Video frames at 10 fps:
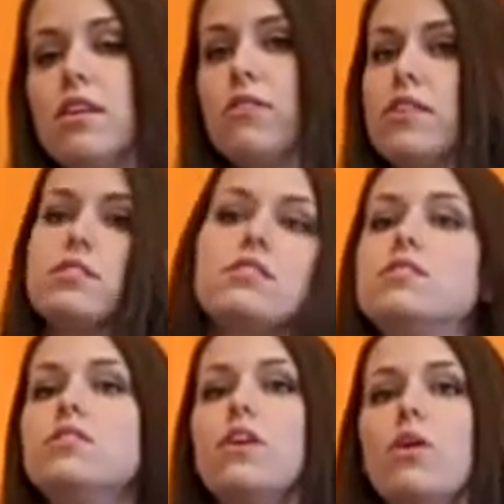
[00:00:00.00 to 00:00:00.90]
For
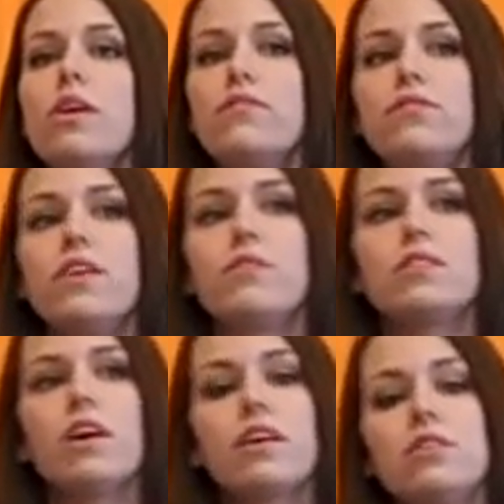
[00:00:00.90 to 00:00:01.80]
instance, if you're
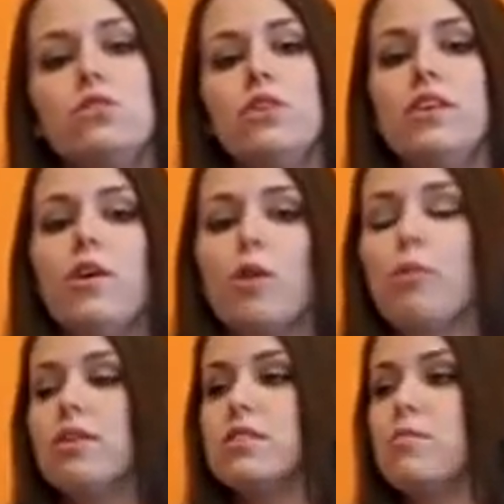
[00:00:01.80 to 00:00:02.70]
talking to a younger
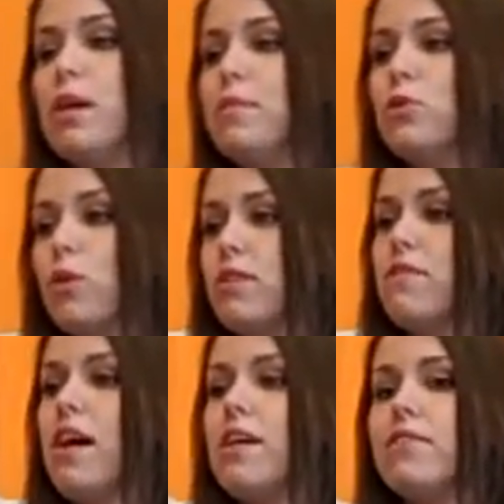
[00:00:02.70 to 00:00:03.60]
person, maybe
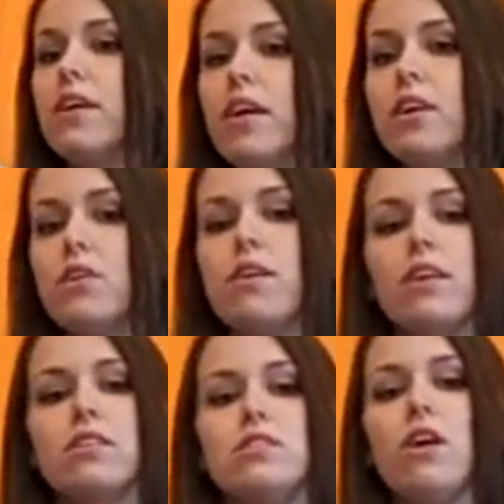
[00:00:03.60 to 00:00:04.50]
25, you're not
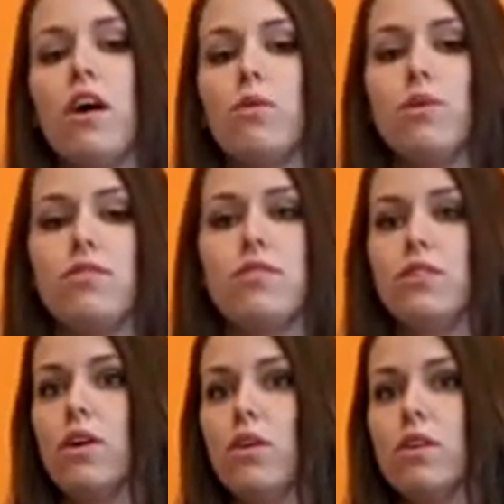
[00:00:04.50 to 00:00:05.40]
going to talk with,
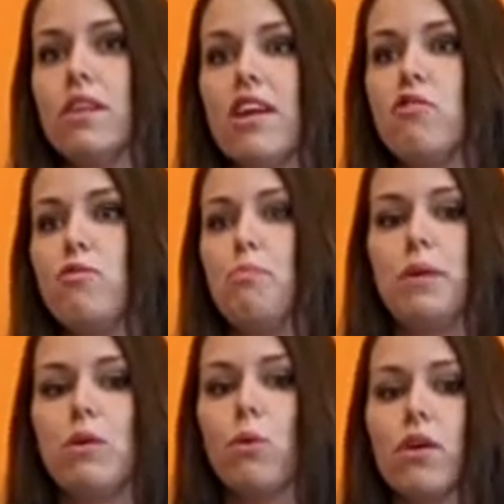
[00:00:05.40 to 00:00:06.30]
a lot of
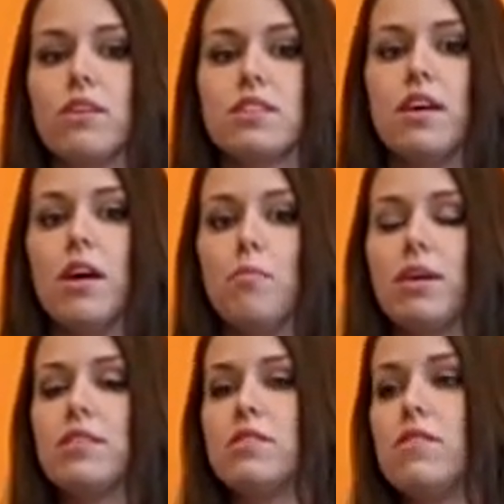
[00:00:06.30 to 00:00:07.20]
big words,
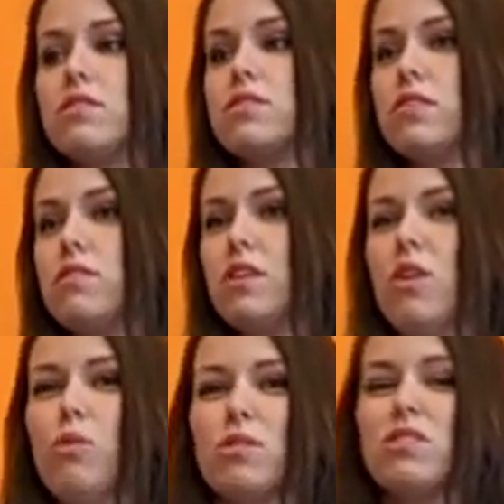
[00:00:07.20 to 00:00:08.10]
because then they're just going to think,
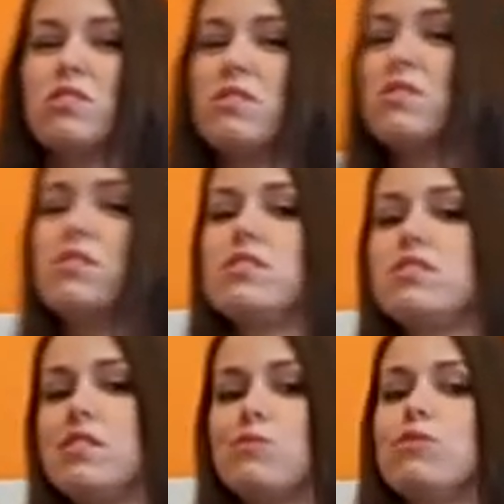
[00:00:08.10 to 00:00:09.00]
oh, well, this
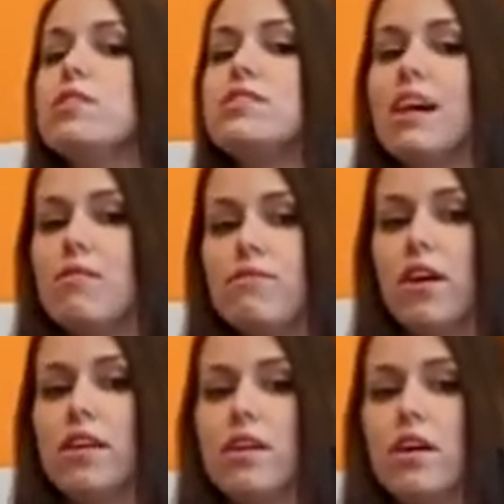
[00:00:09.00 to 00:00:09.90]
just doesn't really sound
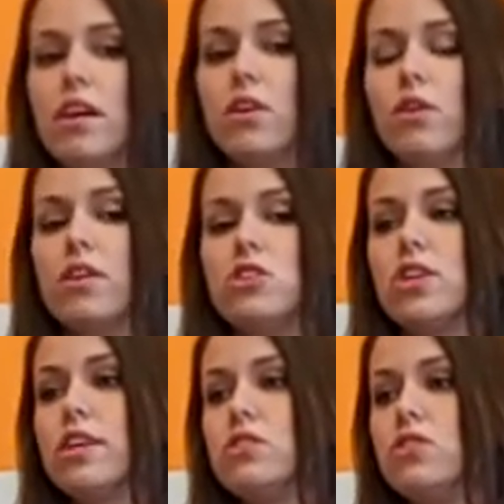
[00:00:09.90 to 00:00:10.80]
fun. You're going to
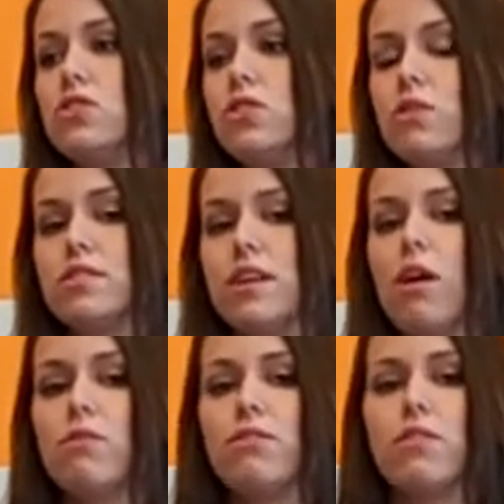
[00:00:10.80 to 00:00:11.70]
change
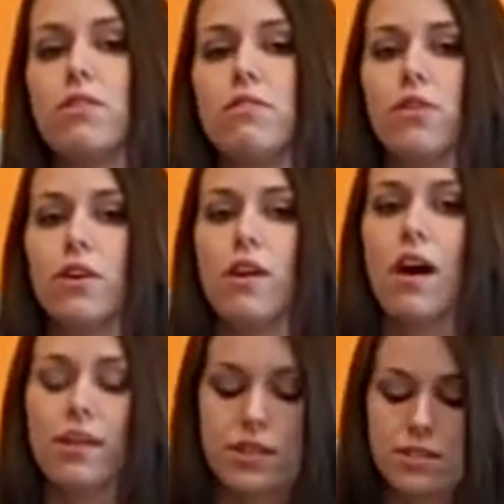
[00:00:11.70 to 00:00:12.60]
yourself for your
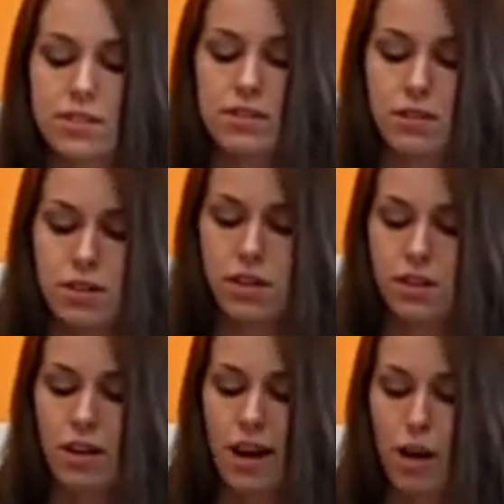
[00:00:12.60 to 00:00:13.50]
audience.
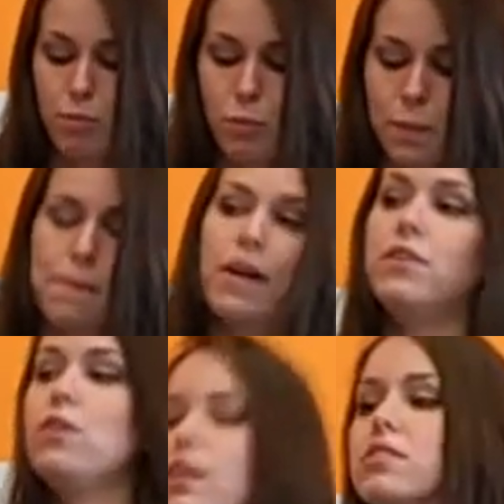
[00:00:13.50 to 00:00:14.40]

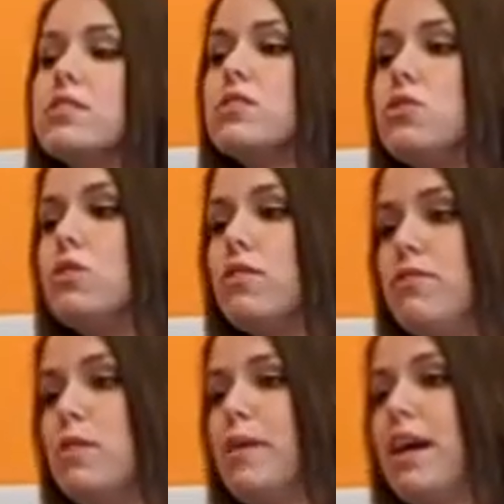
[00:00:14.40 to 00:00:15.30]
And you got to listen to their
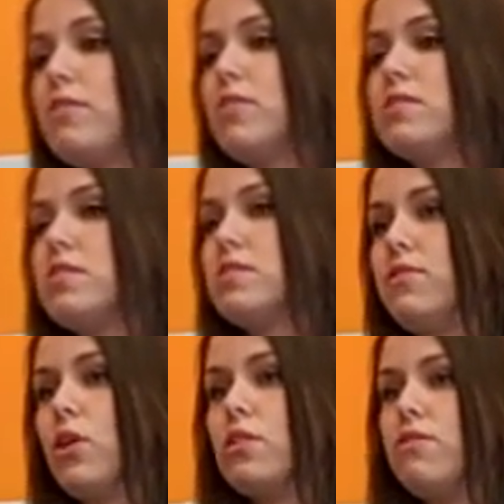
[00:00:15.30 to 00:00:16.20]
feedback. For instance, if
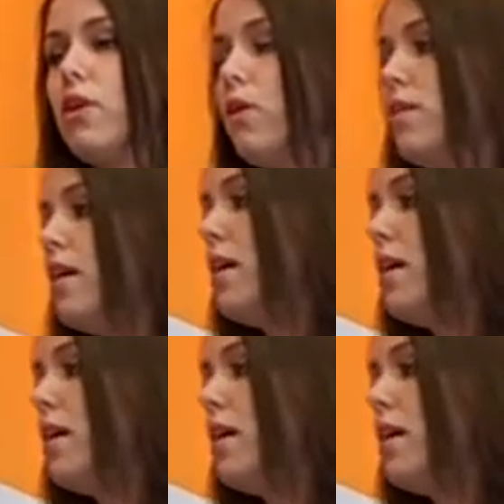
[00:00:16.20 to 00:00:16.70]
you're on the phone